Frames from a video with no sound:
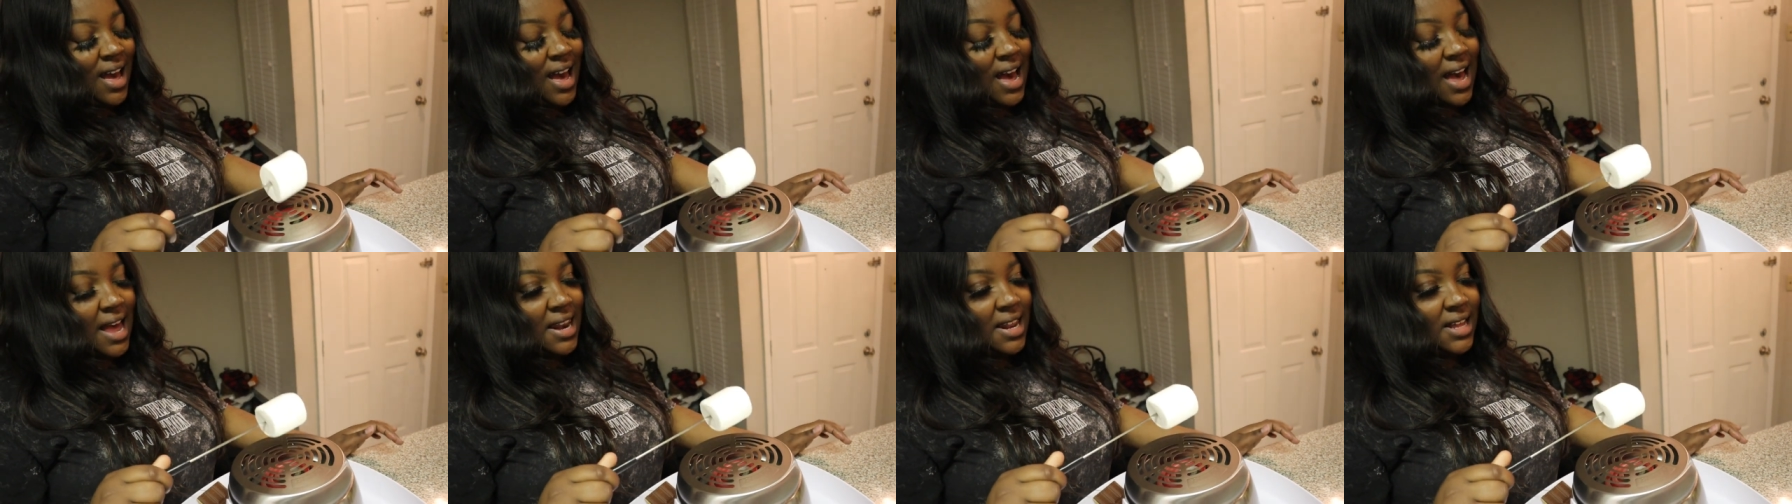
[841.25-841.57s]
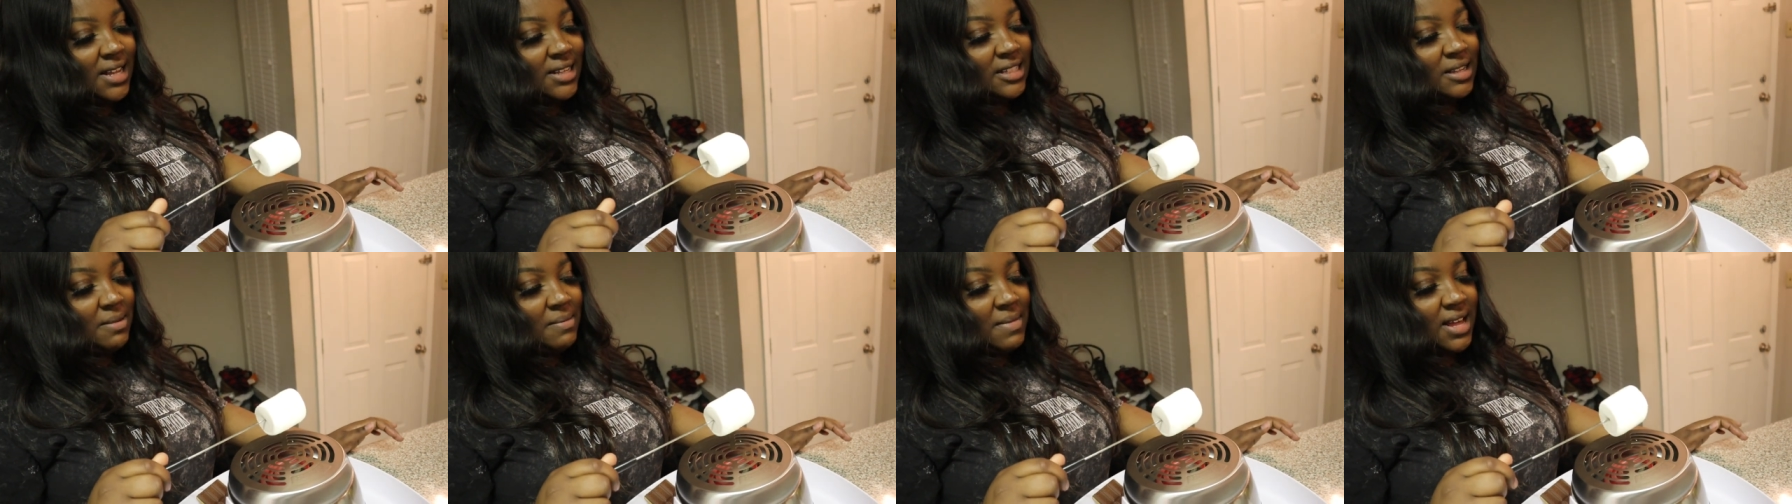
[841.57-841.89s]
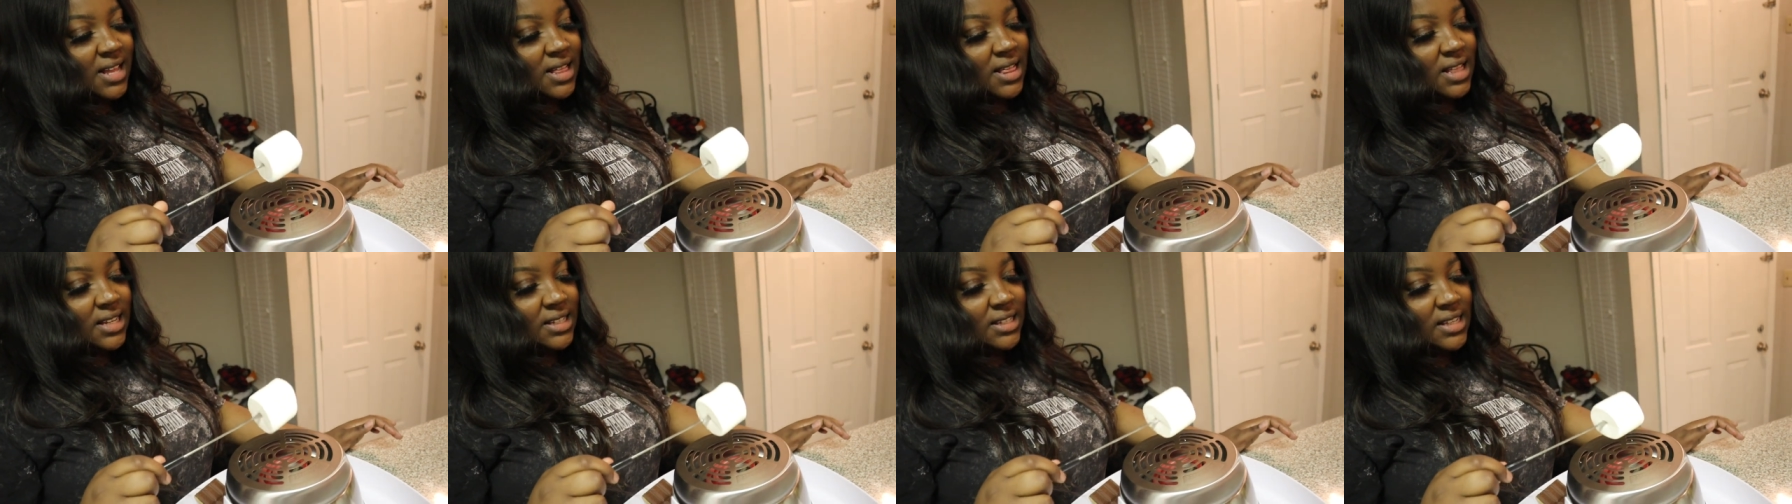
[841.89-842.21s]
I need to
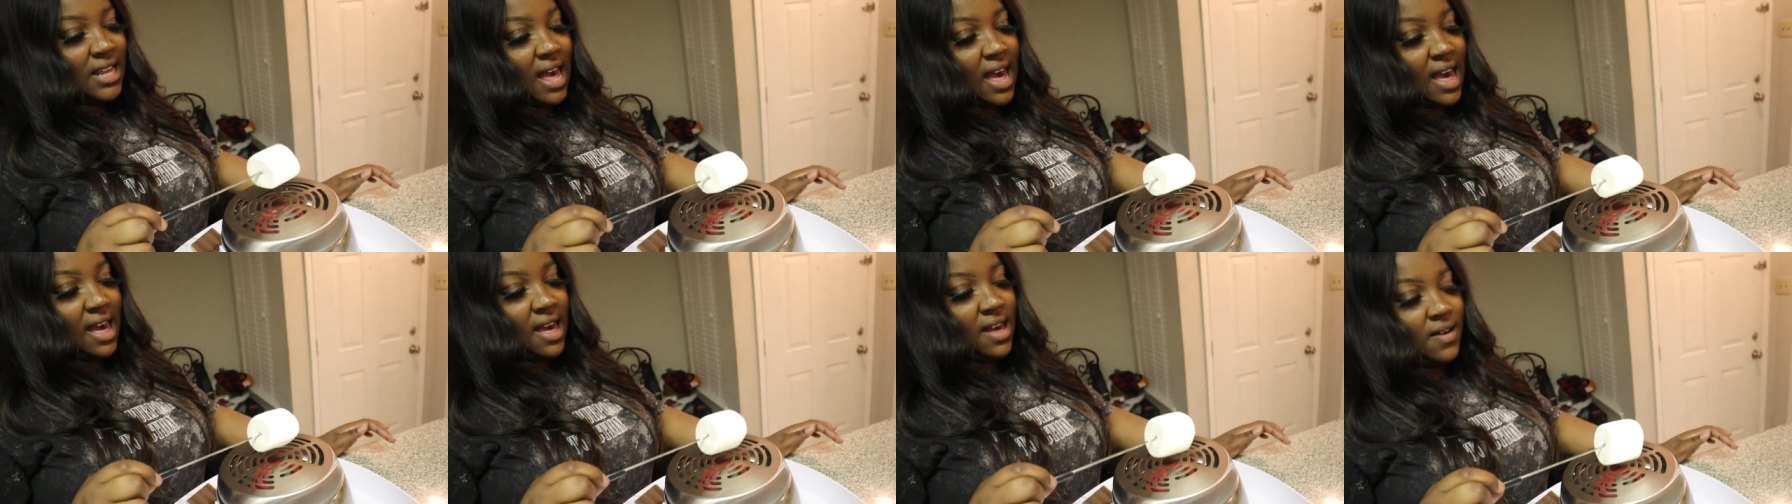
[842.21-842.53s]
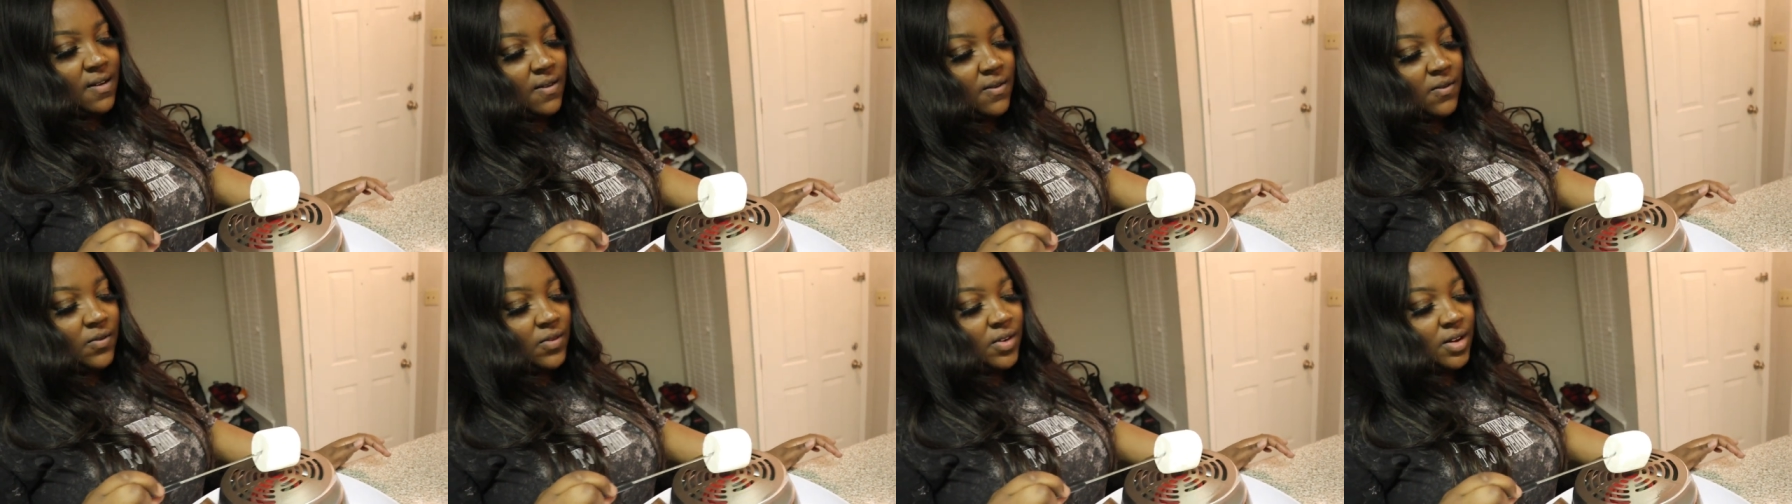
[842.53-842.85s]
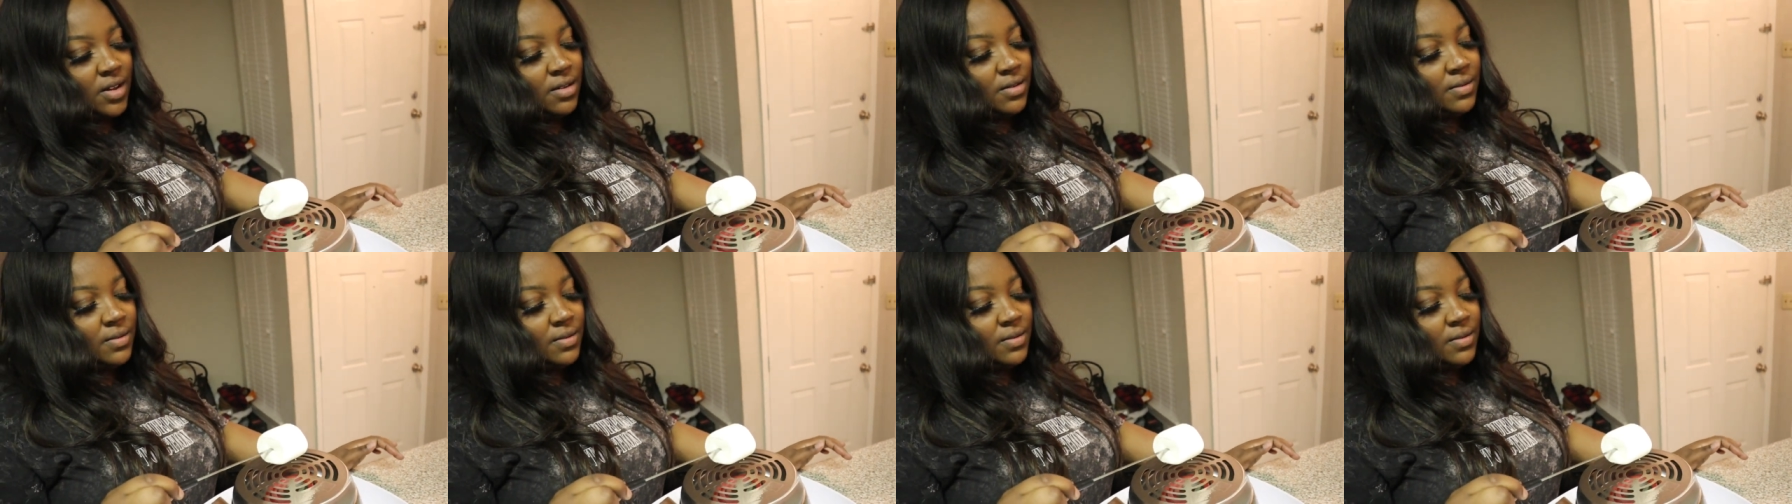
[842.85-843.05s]
make this halved.